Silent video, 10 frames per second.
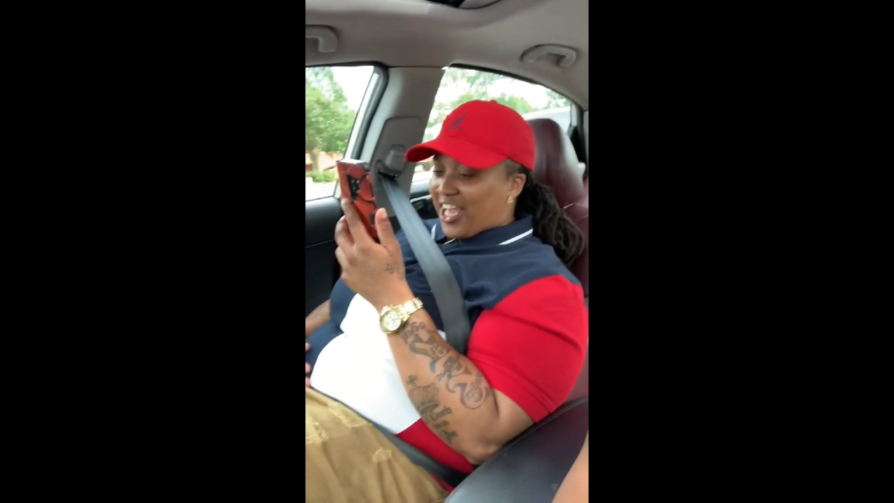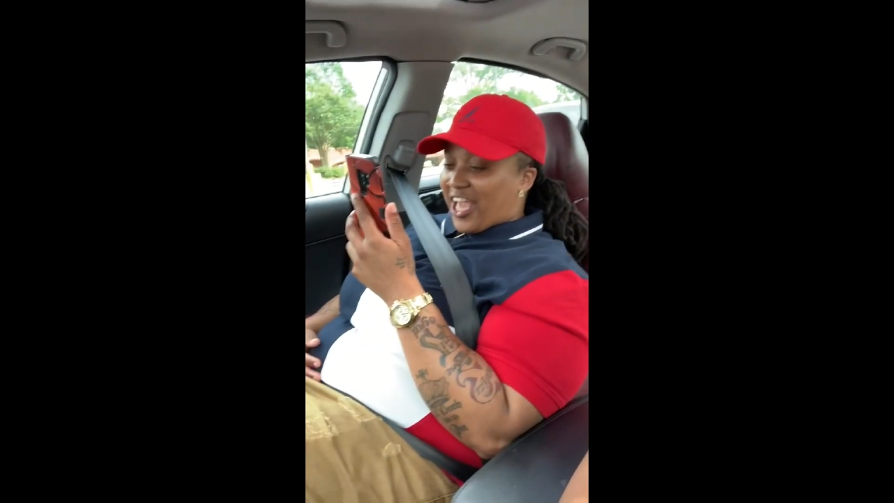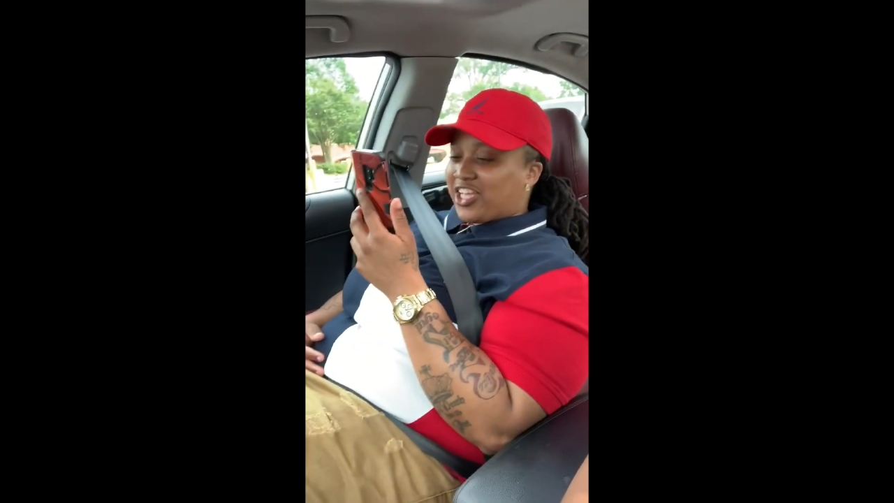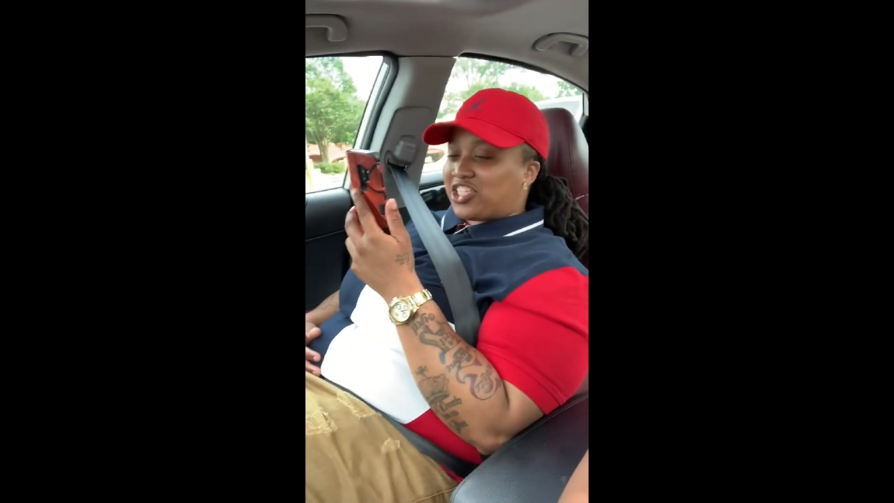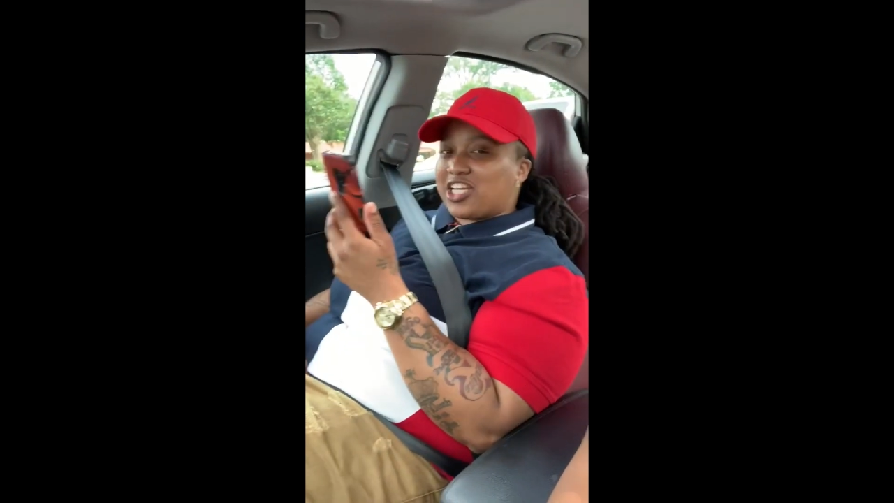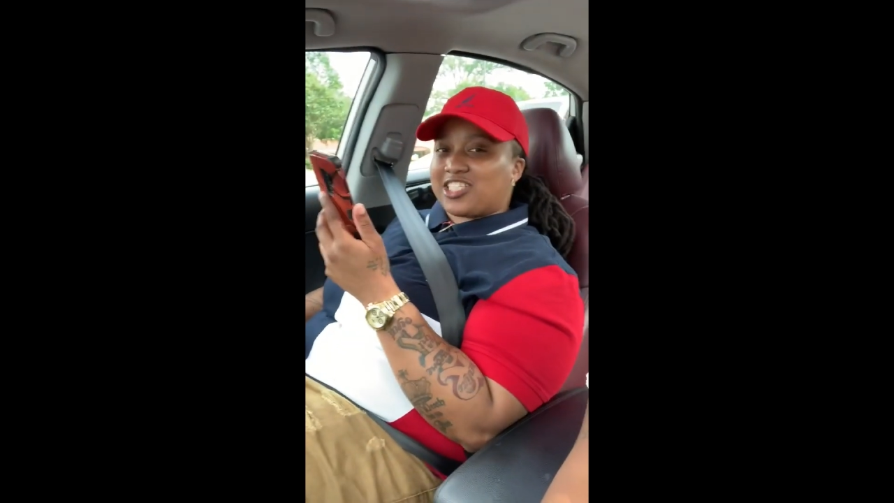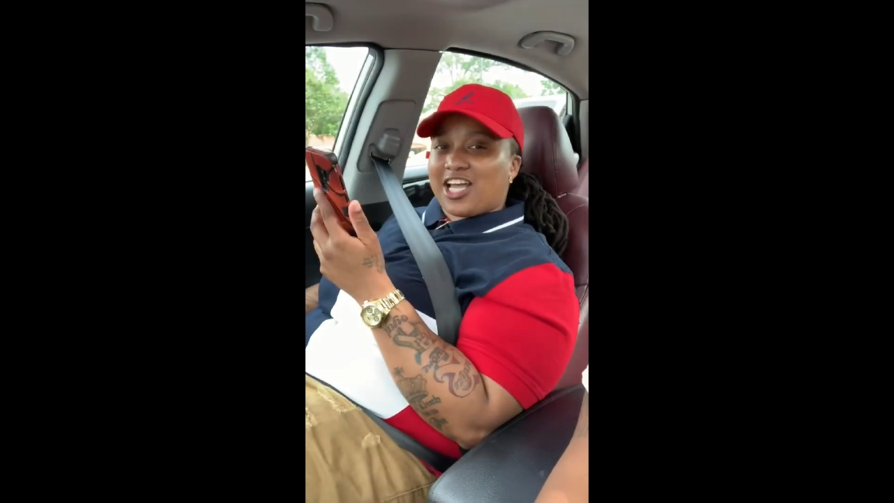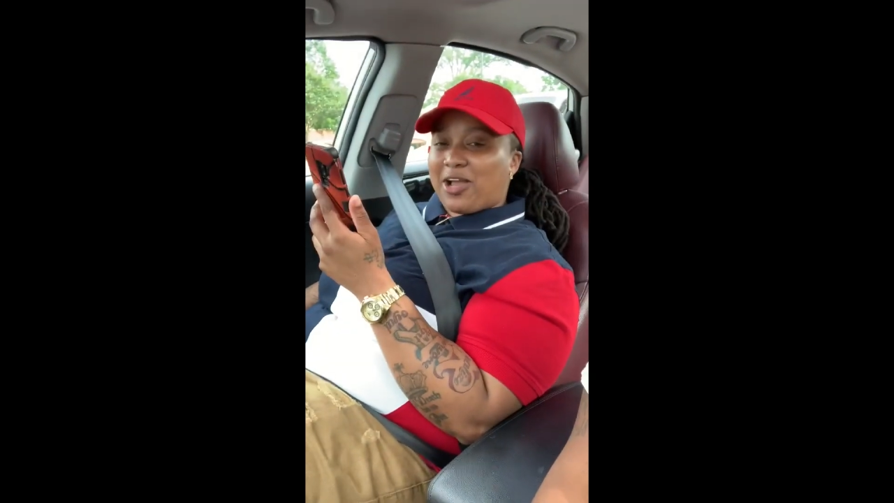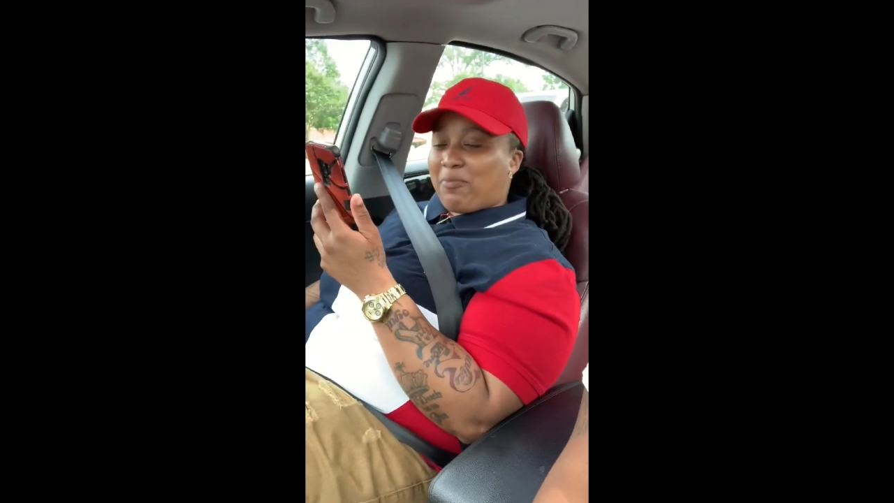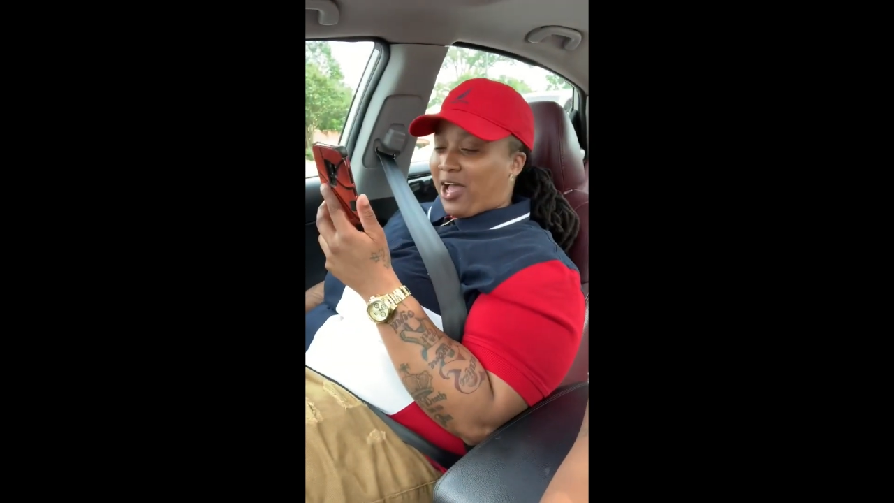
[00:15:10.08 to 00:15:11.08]
And she
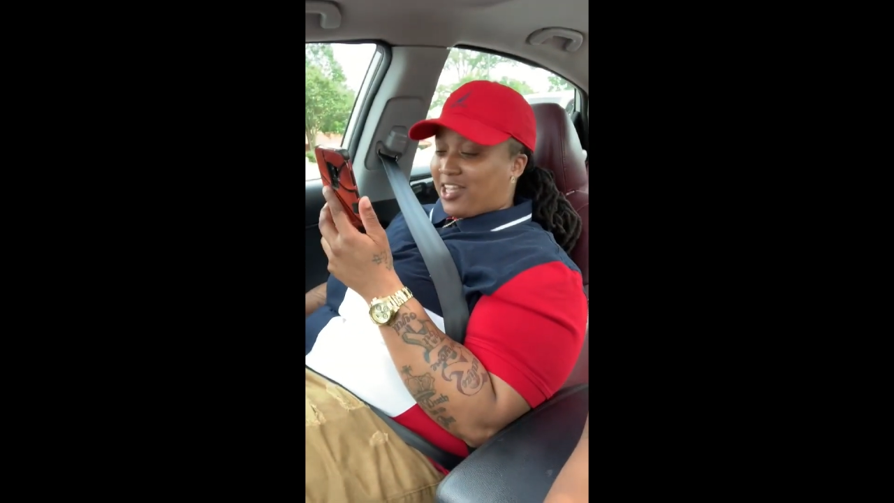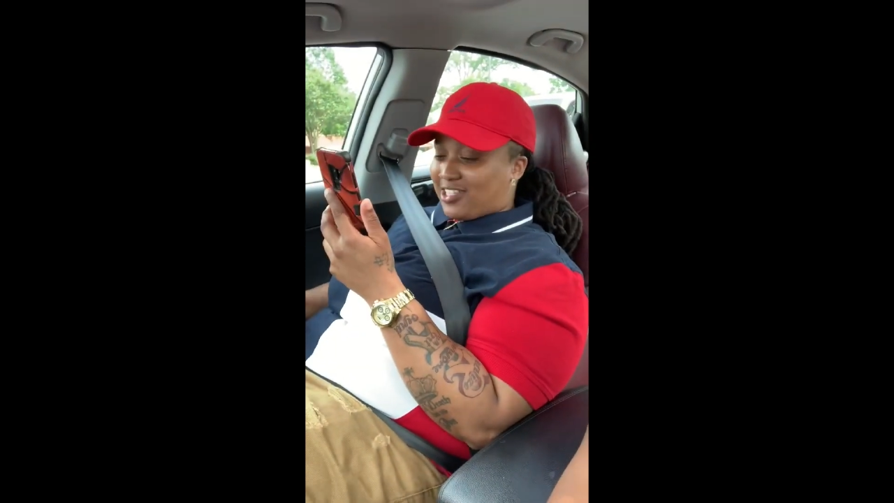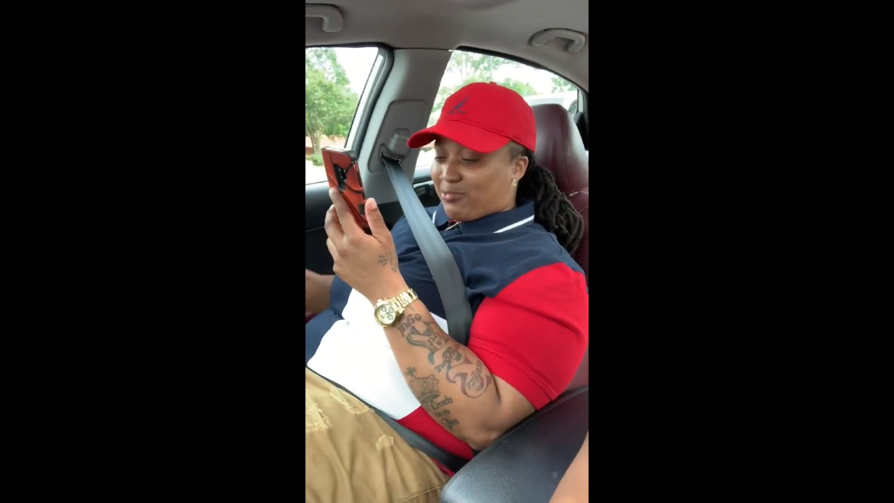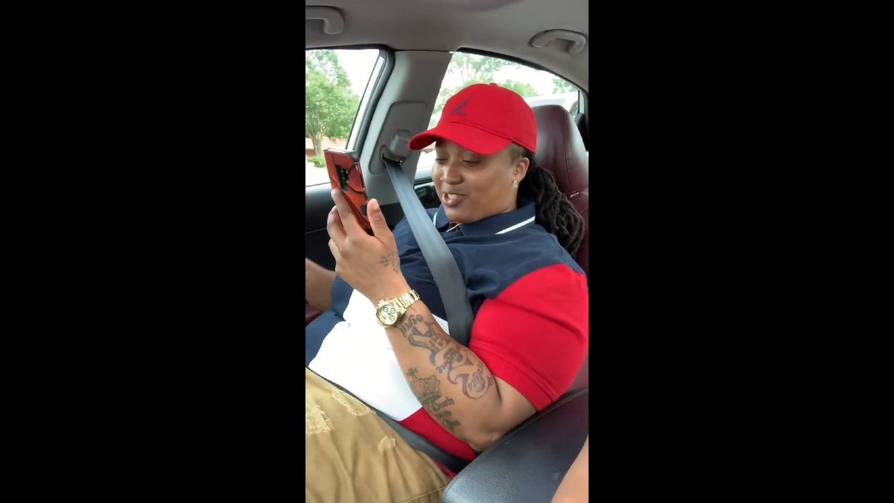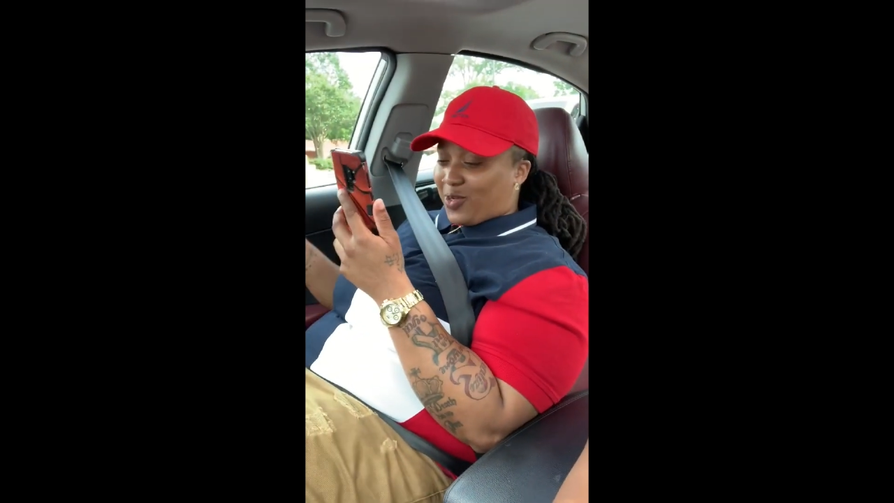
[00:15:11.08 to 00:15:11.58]
talking about some,